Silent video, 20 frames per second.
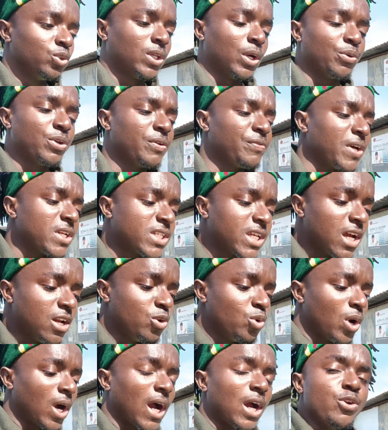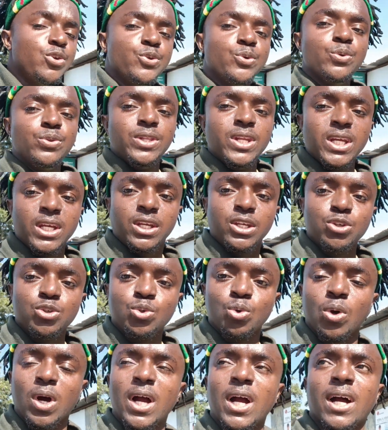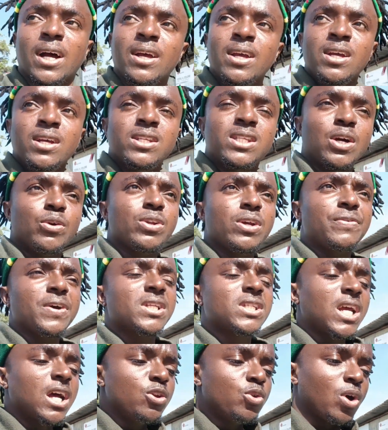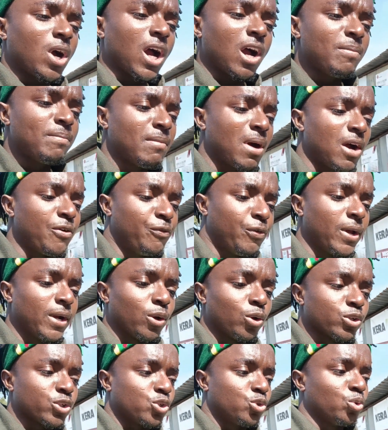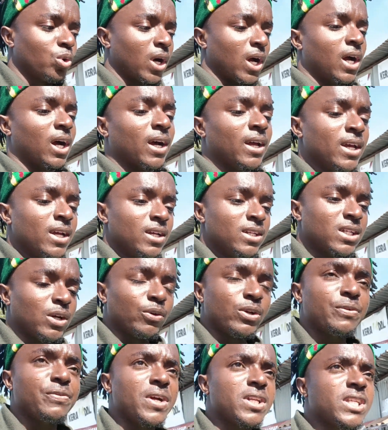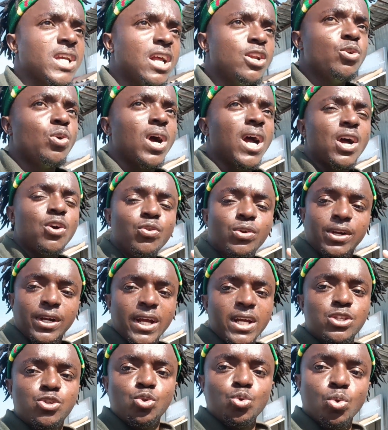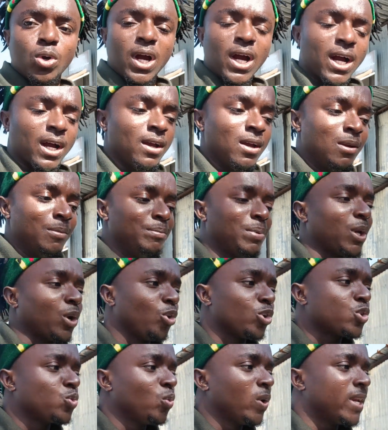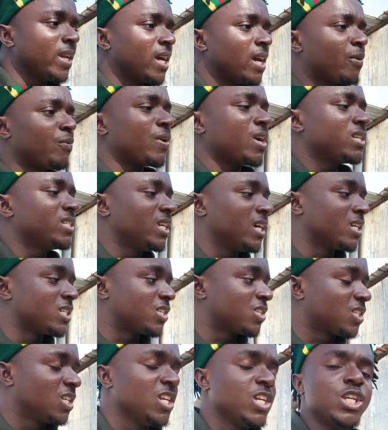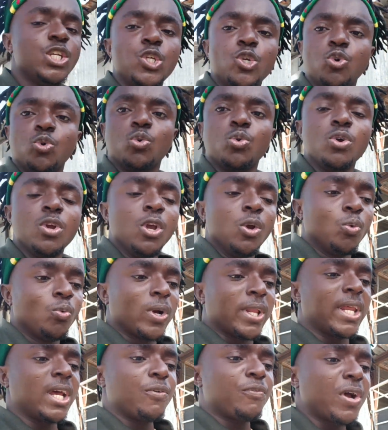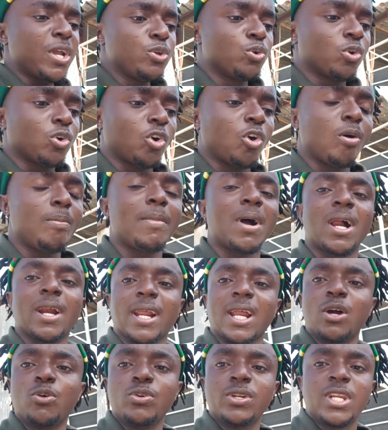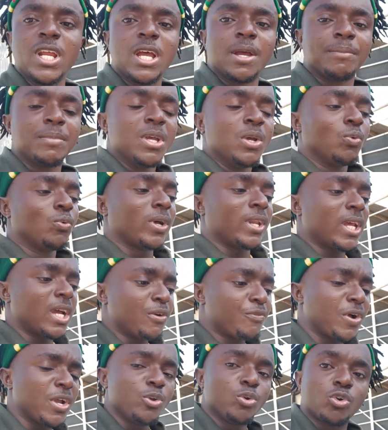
They will never tell you how unique you are. They will never tell you how marvelous you are. They will never tell you how great you are. Because whenever they see you, whenever you come around them, whenever